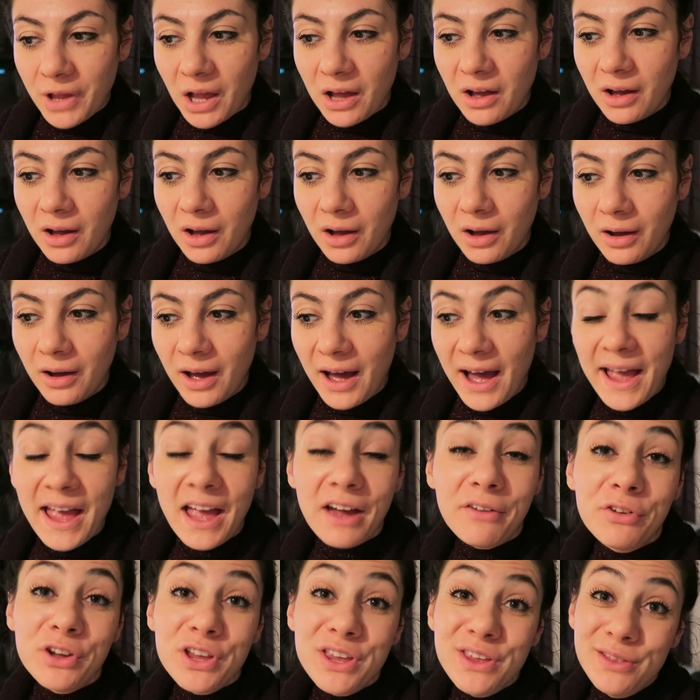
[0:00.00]
I
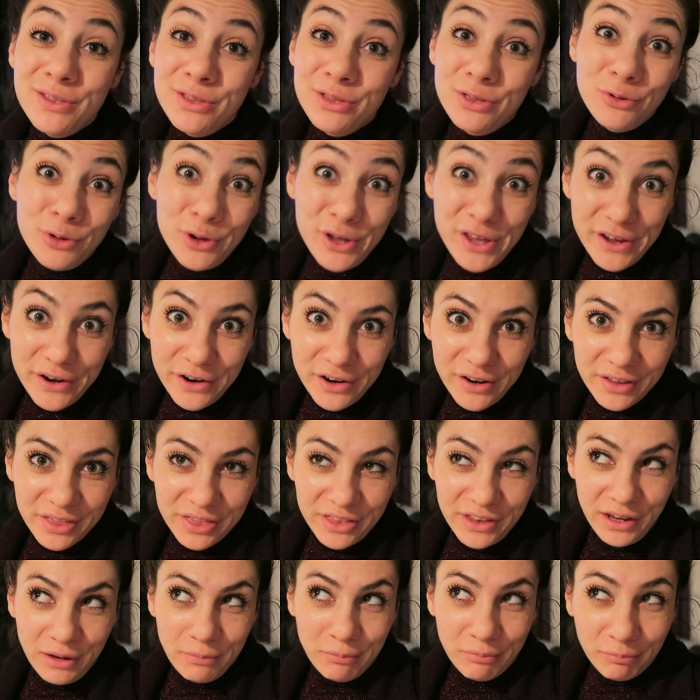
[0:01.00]
have a New
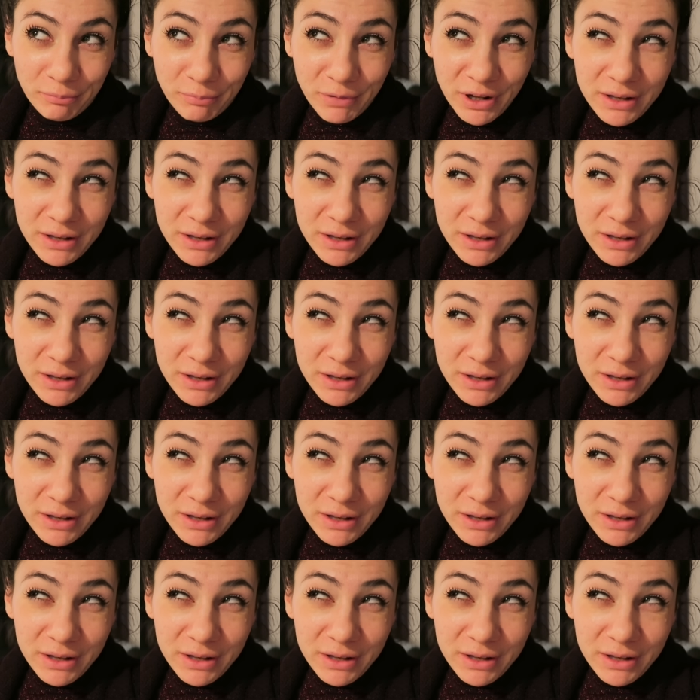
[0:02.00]
Year theme,